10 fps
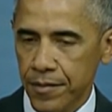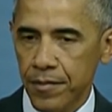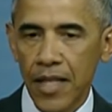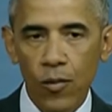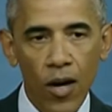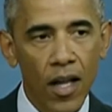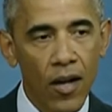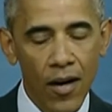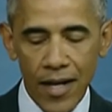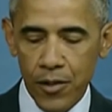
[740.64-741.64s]
Meanwhile,
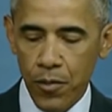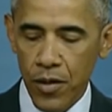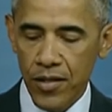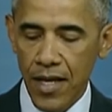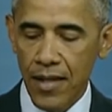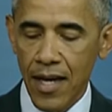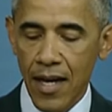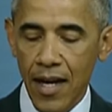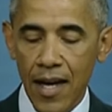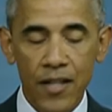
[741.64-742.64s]
our experts at the
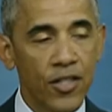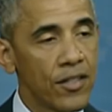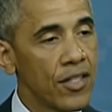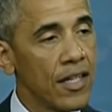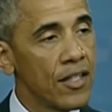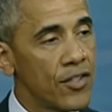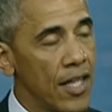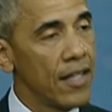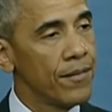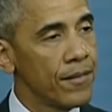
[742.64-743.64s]
NIH and
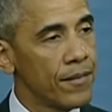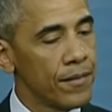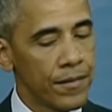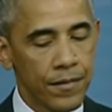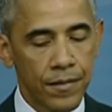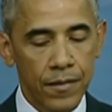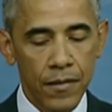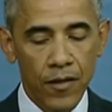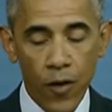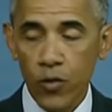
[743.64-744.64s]
CDC,
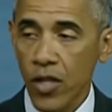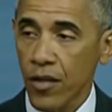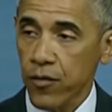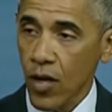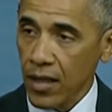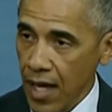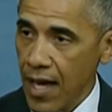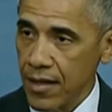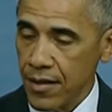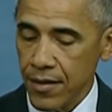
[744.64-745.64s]
the folks on the front
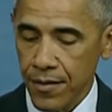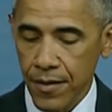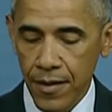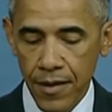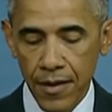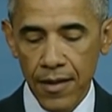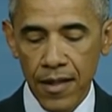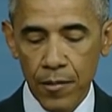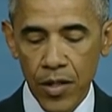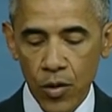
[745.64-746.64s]
lines,
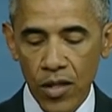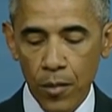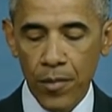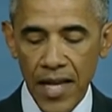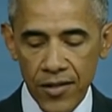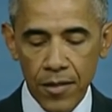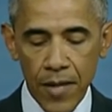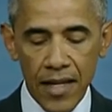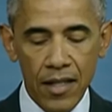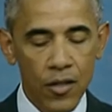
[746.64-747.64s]
have been doing their best in
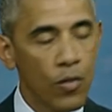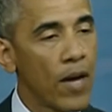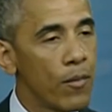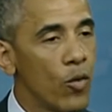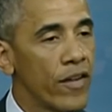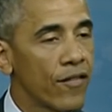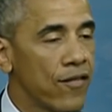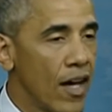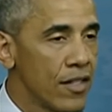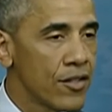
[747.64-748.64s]
making do by moving
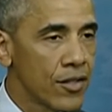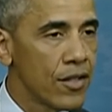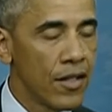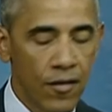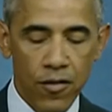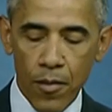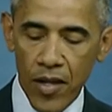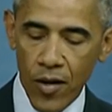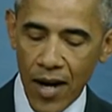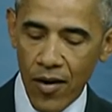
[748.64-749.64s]
funds from
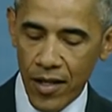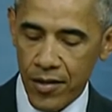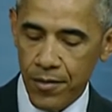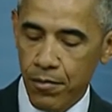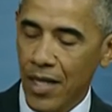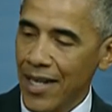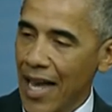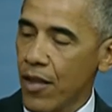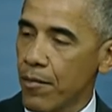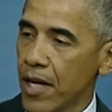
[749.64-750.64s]
other areas. But
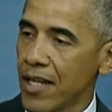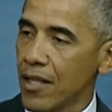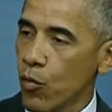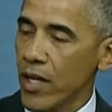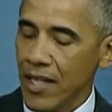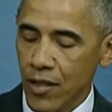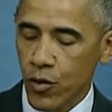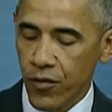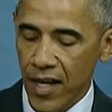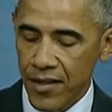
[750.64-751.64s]
now the money that we need
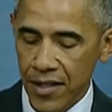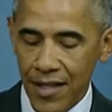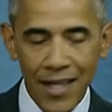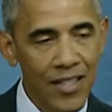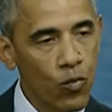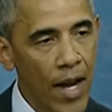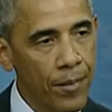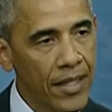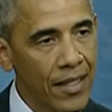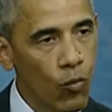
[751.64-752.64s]
to fight Zika is
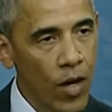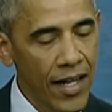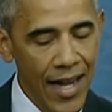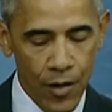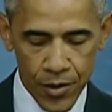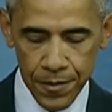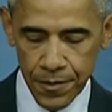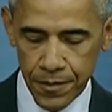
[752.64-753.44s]
rapidly running out.